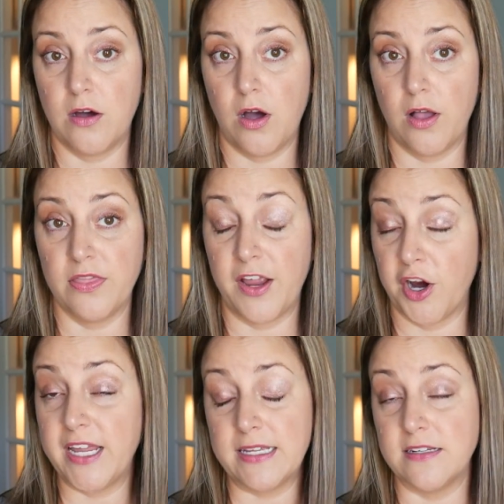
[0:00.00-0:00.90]
on
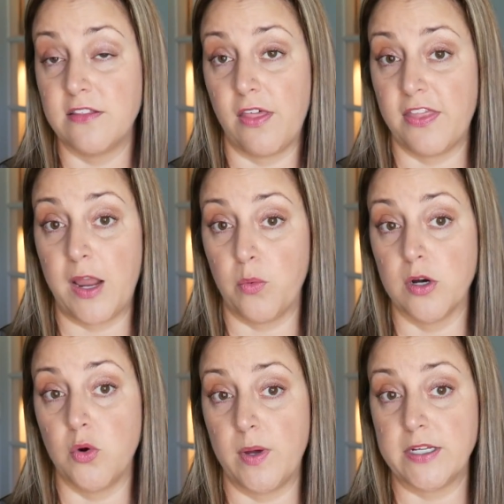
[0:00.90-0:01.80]
their end that they were
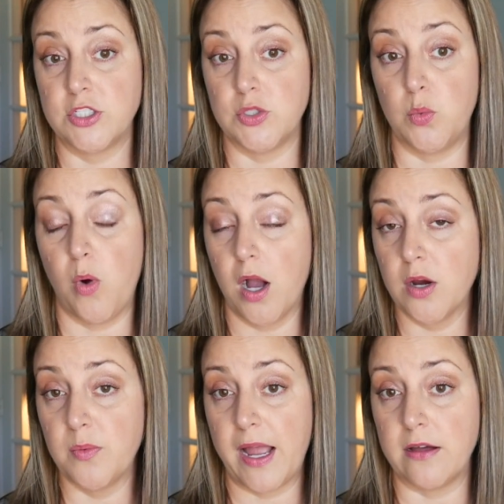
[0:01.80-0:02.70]
going to walk
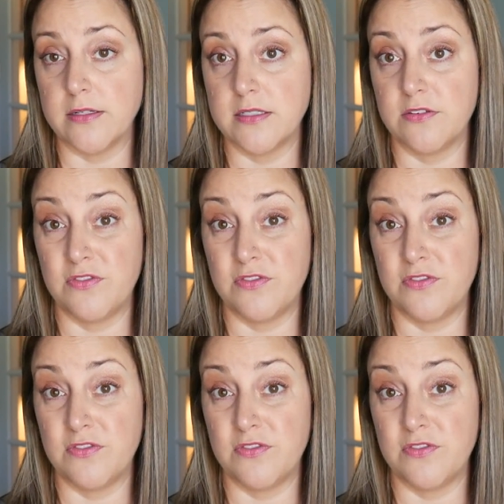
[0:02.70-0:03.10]
around